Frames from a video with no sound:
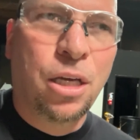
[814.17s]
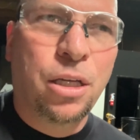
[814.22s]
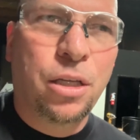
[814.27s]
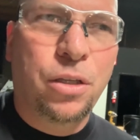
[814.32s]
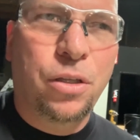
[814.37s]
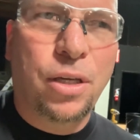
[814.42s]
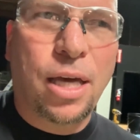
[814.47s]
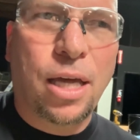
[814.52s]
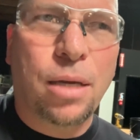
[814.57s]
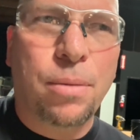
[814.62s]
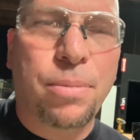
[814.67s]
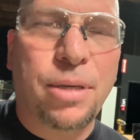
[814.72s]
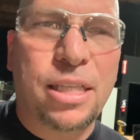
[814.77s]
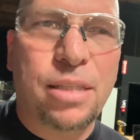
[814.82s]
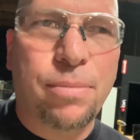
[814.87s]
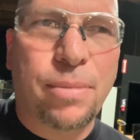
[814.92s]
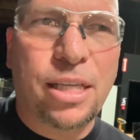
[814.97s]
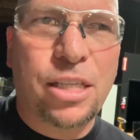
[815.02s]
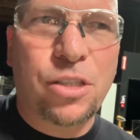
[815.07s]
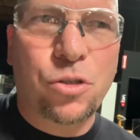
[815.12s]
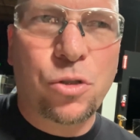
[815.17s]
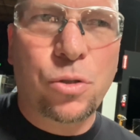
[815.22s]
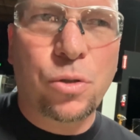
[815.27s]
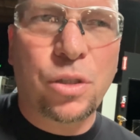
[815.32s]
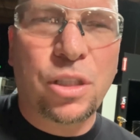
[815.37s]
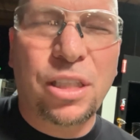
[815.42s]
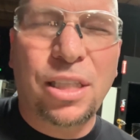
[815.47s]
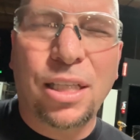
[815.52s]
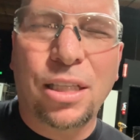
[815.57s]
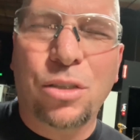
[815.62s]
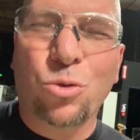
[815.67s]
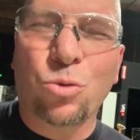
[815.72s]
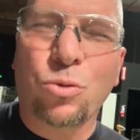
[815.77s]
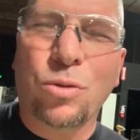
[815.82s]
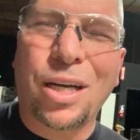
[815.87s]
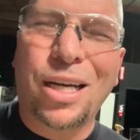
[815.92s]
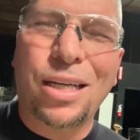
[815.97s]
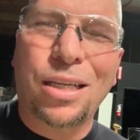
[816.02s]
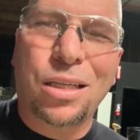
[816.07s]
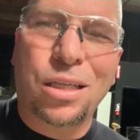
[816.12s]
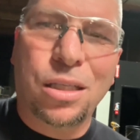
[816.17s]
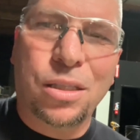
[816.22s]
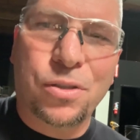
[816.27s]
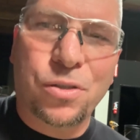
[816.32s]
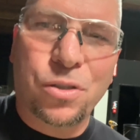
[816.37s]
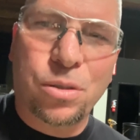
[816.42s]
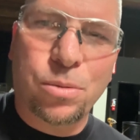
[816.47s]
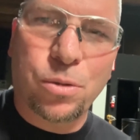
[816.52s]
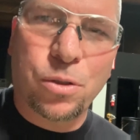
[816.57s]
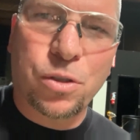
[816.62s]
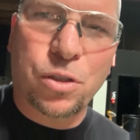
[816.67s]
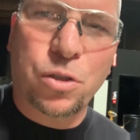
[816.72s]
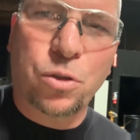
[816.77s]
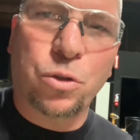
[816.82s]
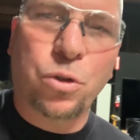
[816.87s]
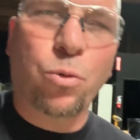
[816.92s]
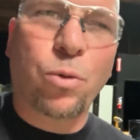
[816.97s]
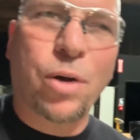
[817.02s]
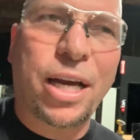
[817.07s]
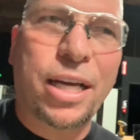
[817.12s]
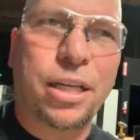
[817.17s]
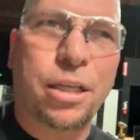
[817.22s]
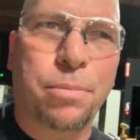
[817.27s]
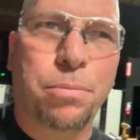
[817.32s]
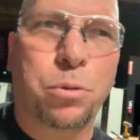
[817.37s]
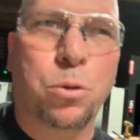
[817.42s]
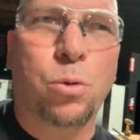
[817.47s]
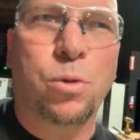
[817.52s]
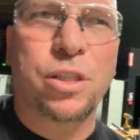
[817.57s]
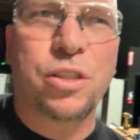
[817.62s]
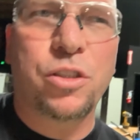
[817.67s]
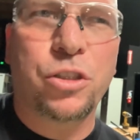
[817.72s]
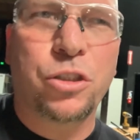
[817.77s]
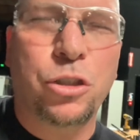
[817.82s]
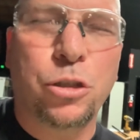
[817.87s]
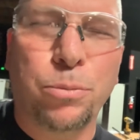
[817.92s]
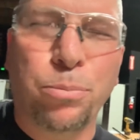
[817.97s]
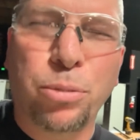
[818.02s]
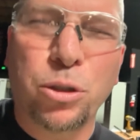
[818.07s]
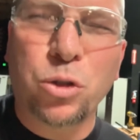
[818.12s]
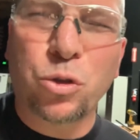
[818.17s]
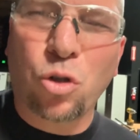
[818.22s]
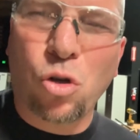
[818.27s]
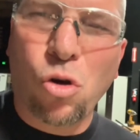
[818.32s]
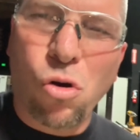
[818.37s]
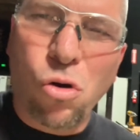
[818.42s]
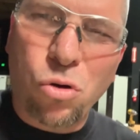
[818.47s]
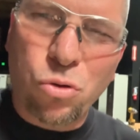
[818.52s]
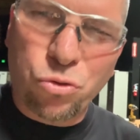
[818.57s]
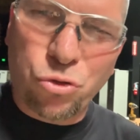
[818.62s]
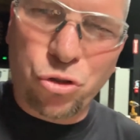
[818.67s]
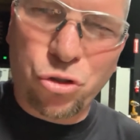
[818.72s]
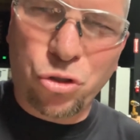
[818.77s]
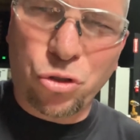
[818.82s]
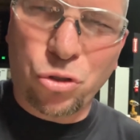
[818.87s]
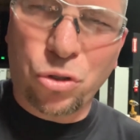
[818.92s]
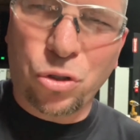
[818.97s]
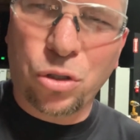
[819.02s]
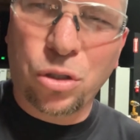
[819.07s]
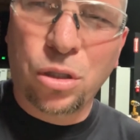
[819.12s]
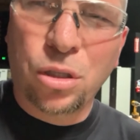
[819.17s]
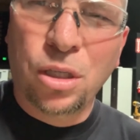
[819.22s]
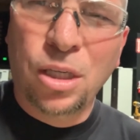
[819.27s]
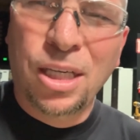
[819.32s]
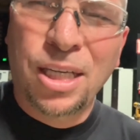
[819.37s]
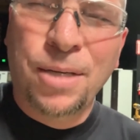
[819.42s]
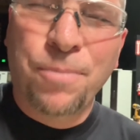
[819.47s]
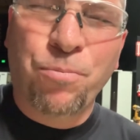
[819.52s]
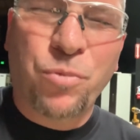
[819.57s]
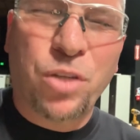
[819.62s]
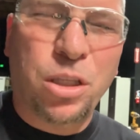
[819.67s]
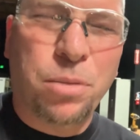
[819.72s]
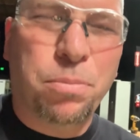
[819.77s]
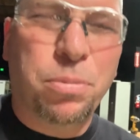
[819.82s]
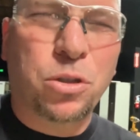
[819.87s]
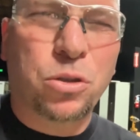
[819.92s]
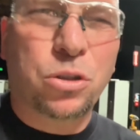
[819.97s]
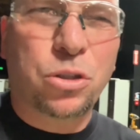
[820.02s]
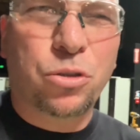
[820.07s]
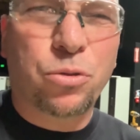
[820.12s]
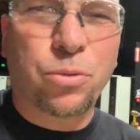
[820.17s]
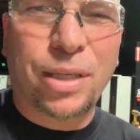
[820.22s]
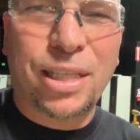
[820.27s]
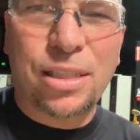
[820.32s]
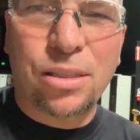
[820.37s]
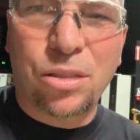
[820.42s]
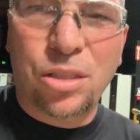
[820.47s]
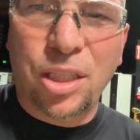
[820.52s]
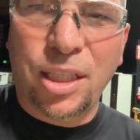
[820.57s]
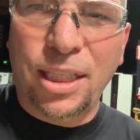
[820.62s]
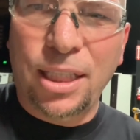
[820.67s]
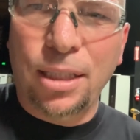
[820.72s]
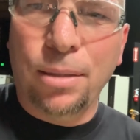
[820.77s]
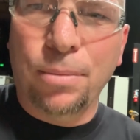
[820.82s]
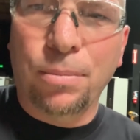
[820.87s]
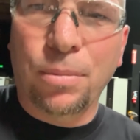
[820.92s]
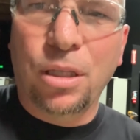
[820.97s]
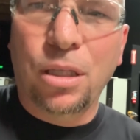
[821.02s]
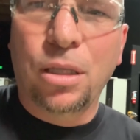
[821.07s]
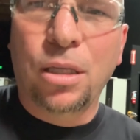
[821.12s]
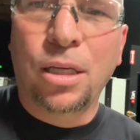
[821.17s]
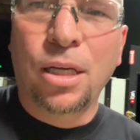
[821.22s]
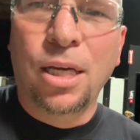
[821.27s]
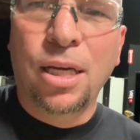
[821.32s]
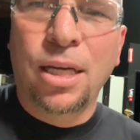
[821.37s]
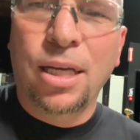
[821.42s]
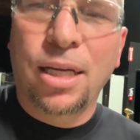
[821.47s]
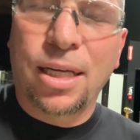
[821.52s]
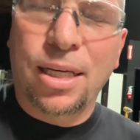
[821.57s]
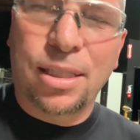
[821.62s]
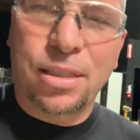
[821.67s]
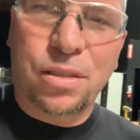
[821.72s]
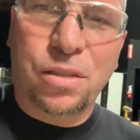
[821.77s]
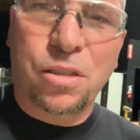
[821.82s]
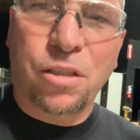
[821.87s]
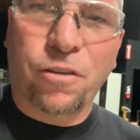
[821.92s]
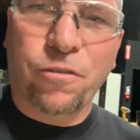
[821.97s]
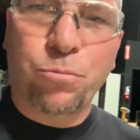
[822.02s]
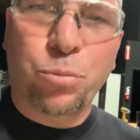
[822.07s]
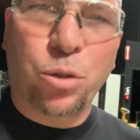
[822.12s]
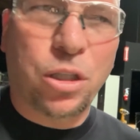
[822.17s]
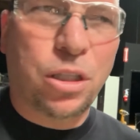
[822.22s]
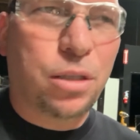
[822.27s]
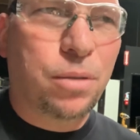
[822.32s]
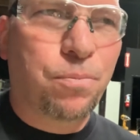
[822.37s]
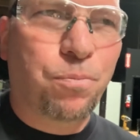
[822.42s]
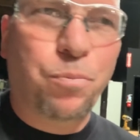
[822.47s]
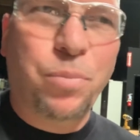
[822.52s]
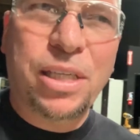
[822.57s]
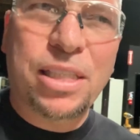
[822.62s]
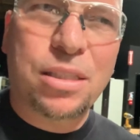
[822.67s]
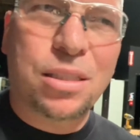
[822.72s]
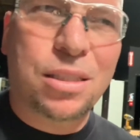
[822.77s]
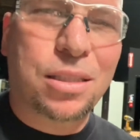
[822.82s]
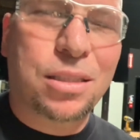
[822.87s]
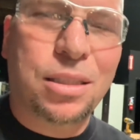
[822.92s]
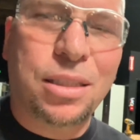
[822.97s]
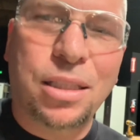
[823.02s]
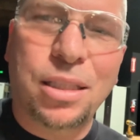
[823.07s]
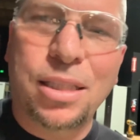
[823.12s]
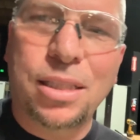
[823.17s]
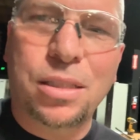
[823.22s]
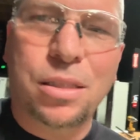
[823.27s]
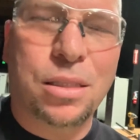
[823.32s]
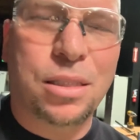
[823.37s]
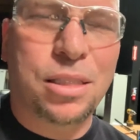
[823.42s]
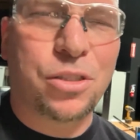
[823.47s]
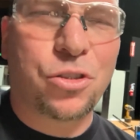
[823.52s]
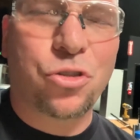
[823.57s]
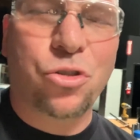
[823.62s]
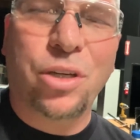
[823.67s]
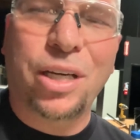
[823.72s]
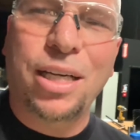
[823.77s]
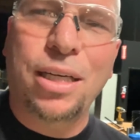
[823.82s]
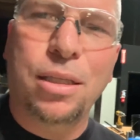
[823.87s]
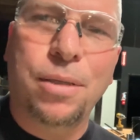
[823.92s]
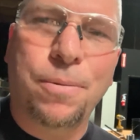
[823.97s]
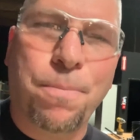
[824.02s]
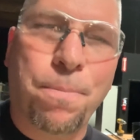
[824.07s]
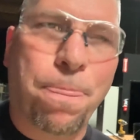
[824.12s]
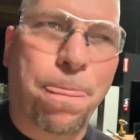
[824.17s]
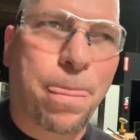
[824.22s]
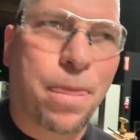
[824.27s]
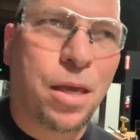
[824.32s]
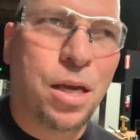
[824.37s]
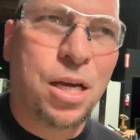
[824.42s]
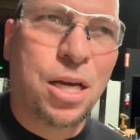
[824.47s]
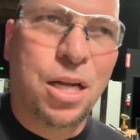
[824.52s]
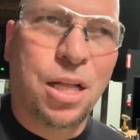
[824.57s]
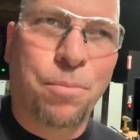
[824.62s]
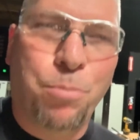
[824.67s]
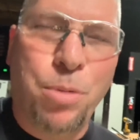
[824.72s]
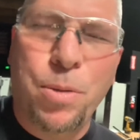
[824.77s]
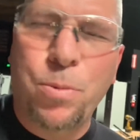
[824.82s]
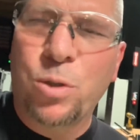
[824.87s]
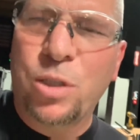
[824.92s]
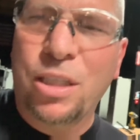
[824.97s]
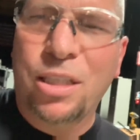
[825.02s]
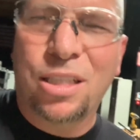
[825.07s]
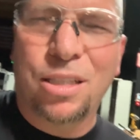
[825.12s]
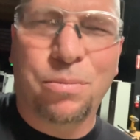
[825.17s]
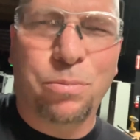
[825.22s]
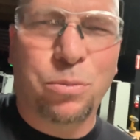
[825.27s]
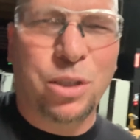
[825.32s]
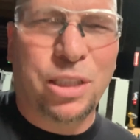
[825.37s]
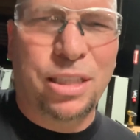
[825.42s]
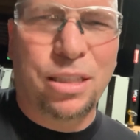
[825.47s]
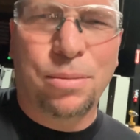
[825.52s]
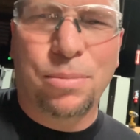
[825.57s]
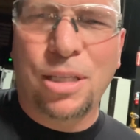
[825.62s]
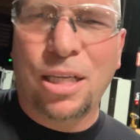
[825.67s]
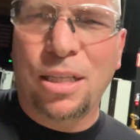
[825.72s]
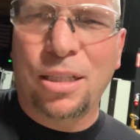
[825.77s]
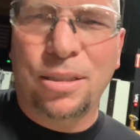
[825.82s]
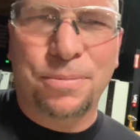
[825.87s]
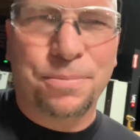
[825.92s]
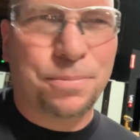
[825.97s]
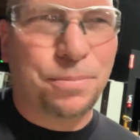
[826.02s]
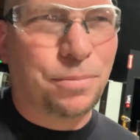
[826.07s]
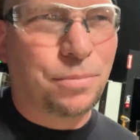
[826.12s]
You got to make sure that you get the right customers and the right employees, that you build culture, you build a great team and stuff. But basically this, this trade, people can complain about it,